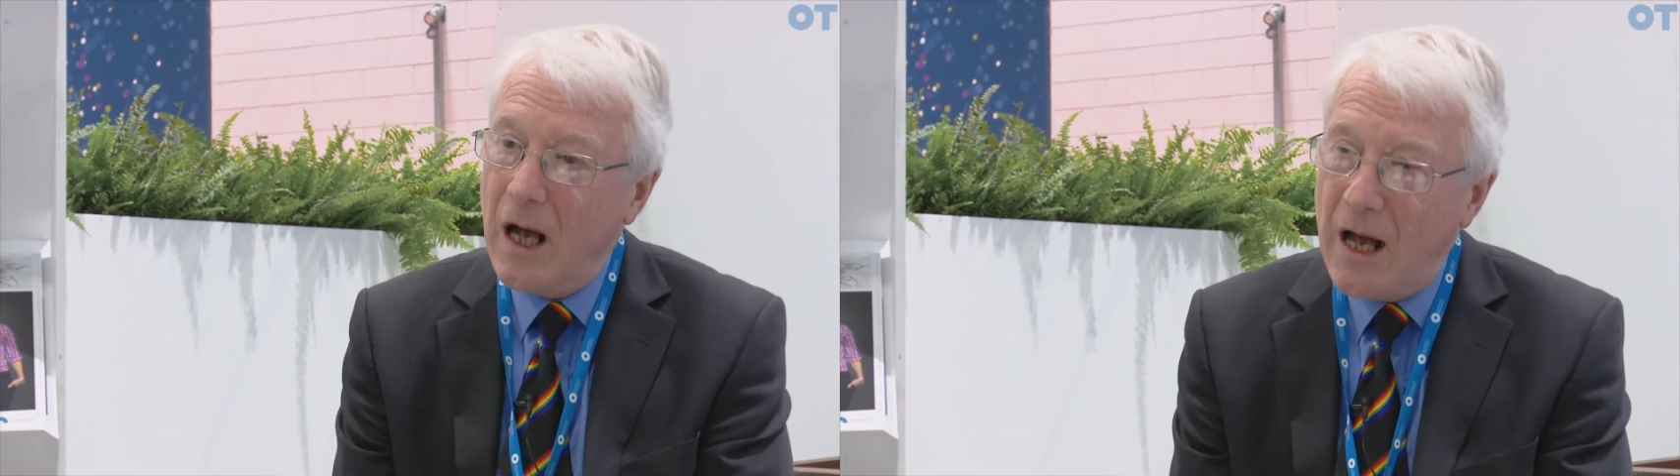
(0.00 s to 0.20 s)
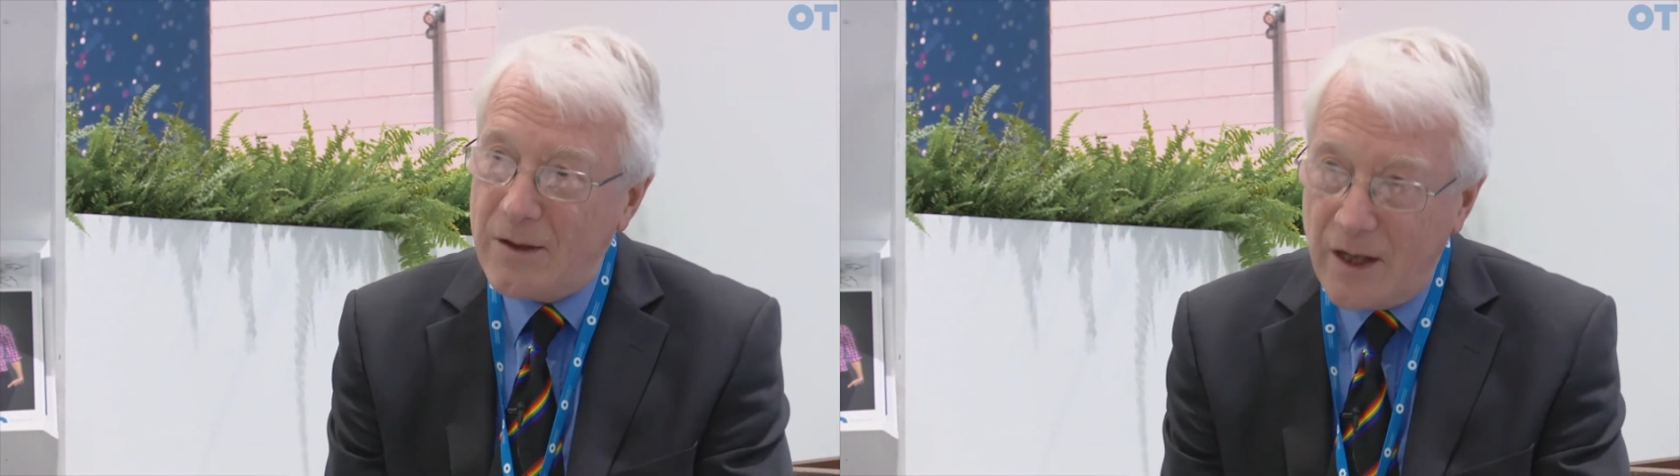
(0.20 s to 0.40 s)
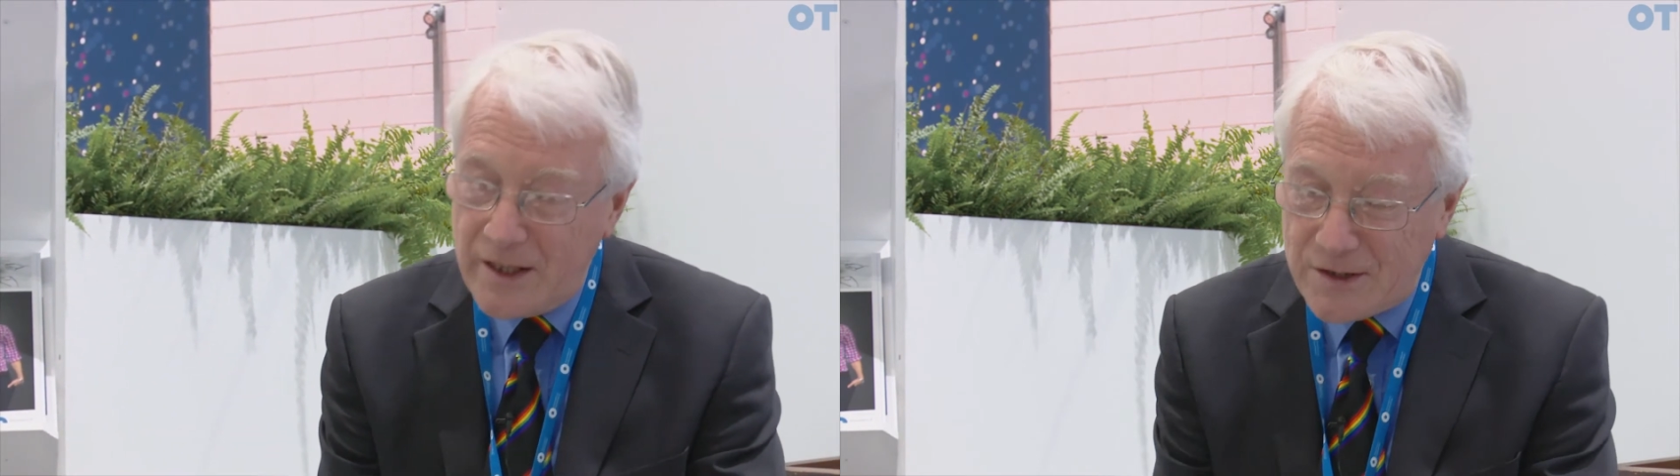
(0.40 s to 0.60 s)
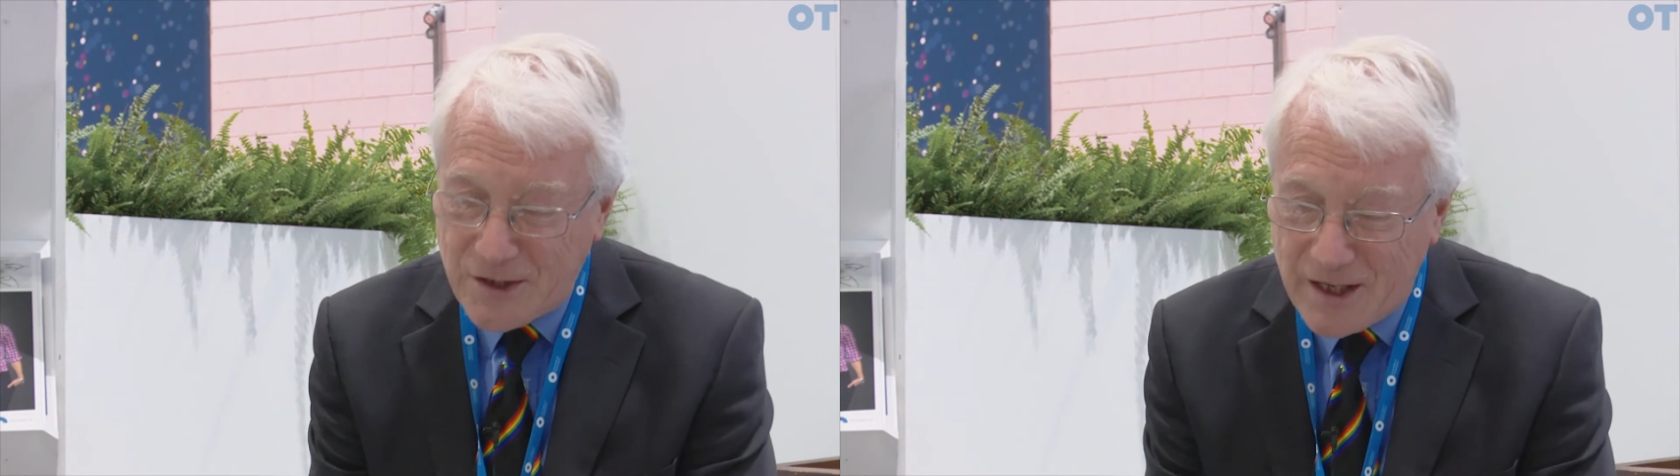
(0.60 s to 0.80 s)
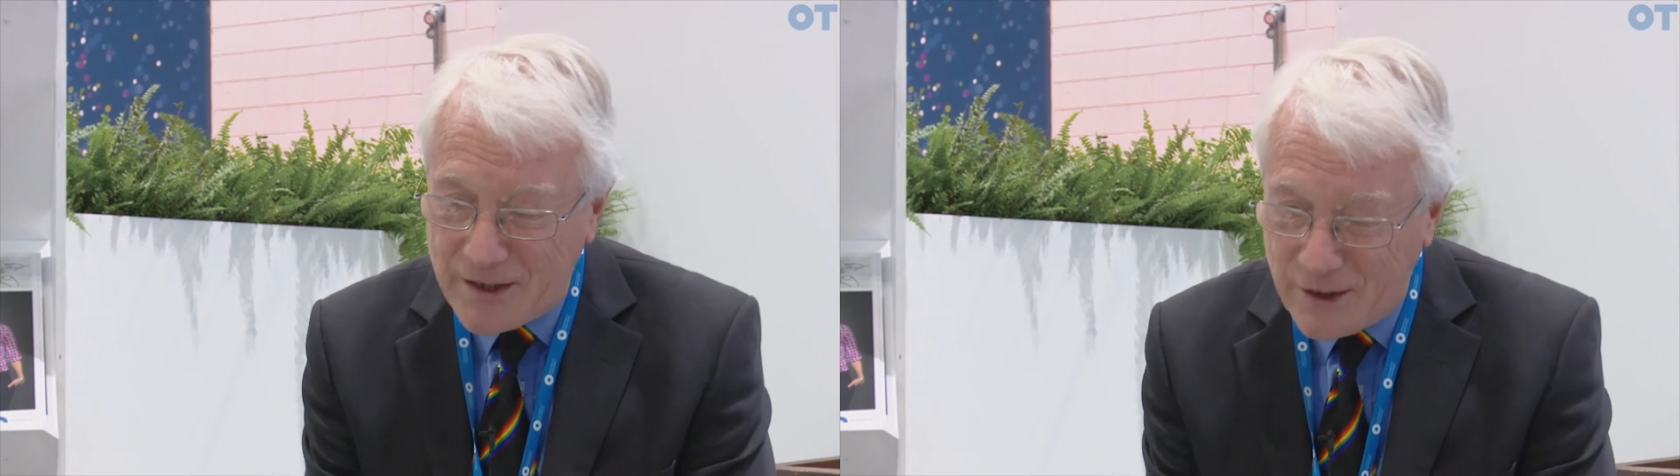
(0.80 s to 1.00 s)
And
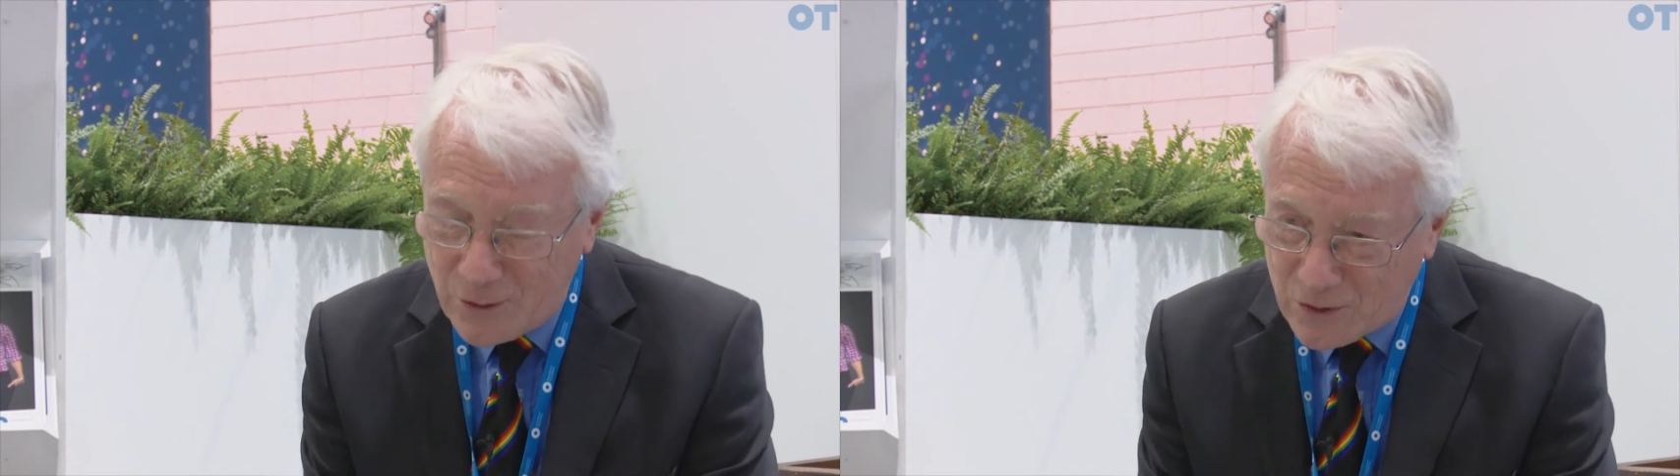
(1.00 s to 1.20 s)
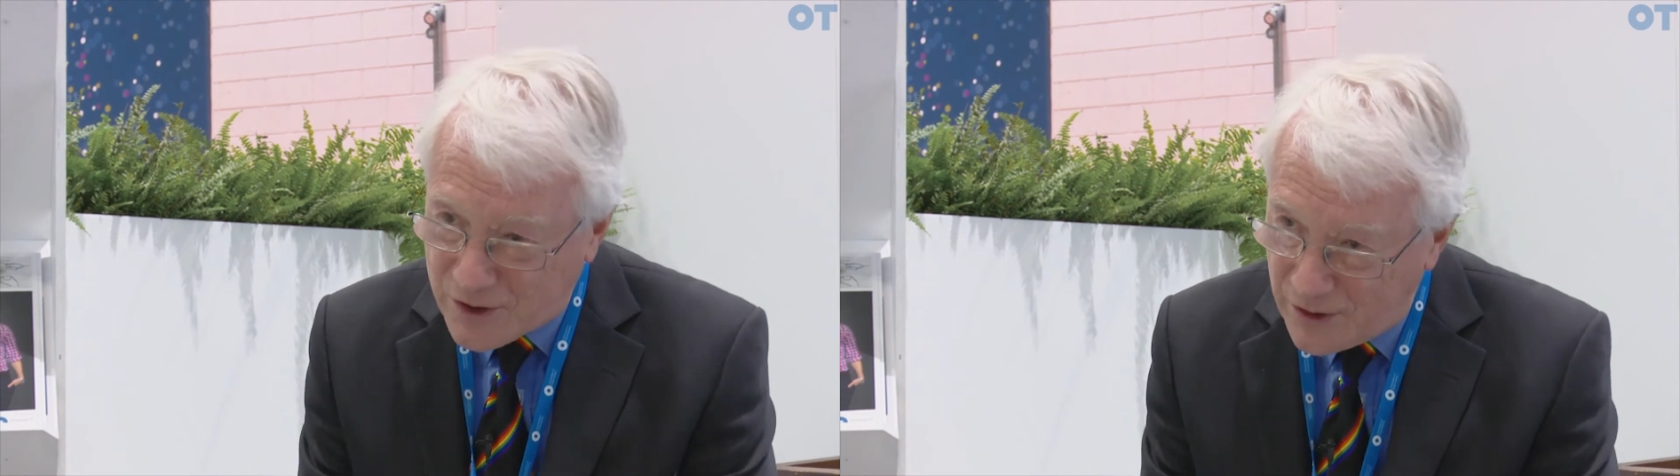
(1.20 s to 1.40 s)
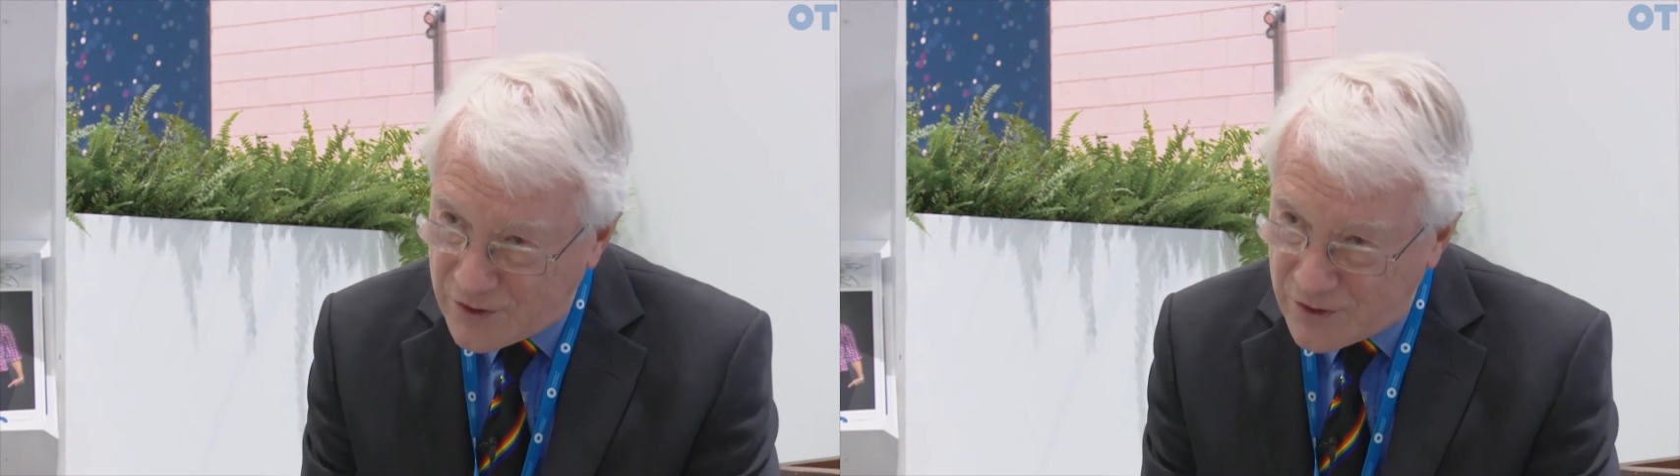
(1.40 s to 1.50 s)
incidentally, it also